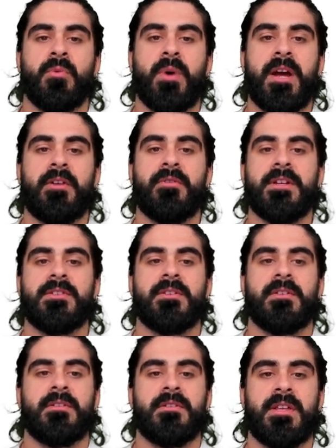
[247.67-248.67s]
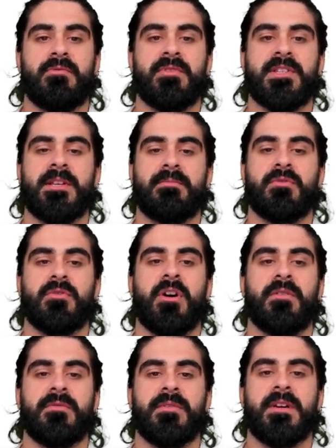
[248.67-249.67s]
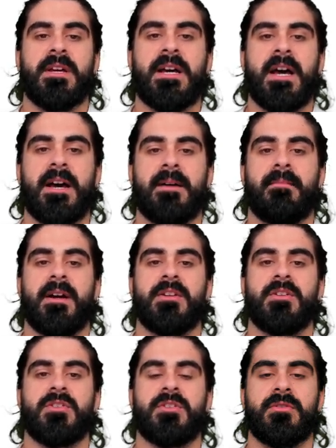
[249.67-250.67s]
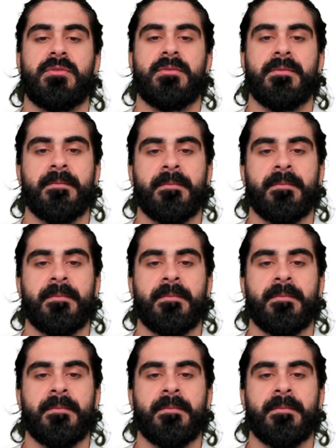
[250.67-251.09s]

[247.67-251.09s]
where is the recip graph at minus 2.